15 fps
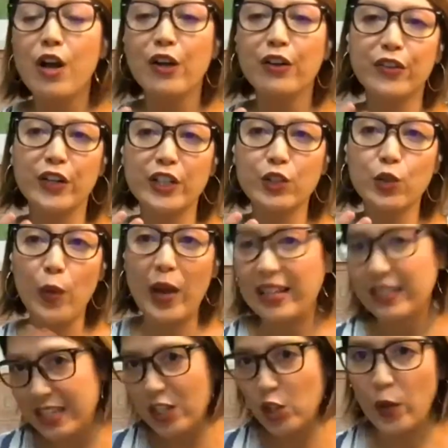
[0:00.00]
for
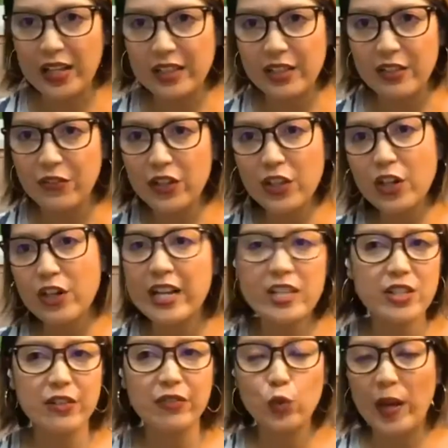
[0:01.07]
2020, for the
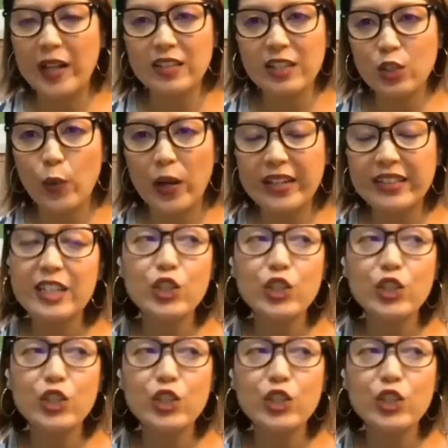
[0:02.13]
rest of 2020.